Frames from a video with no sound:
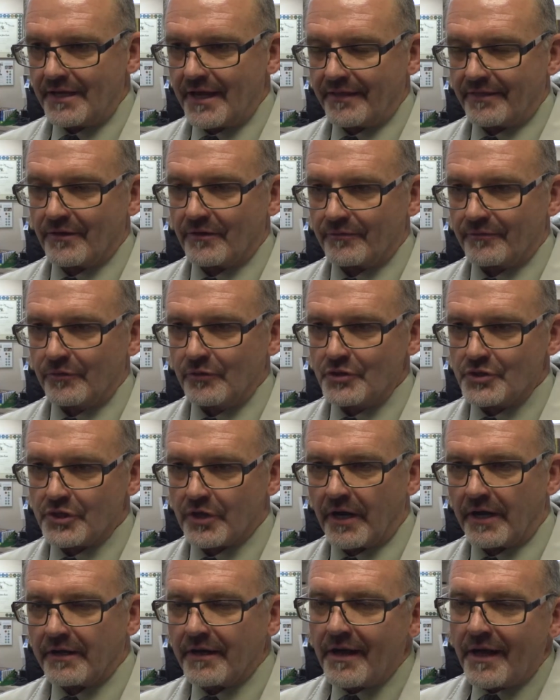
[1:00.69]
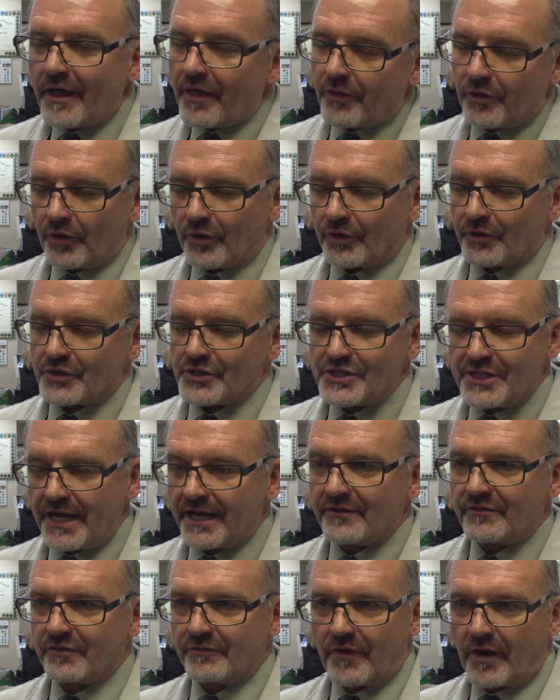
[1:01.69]
get their flu shot, their
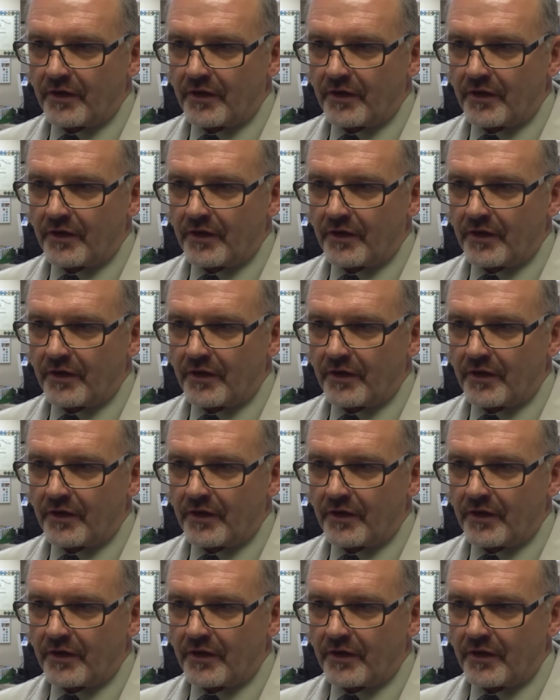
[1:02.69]
chance of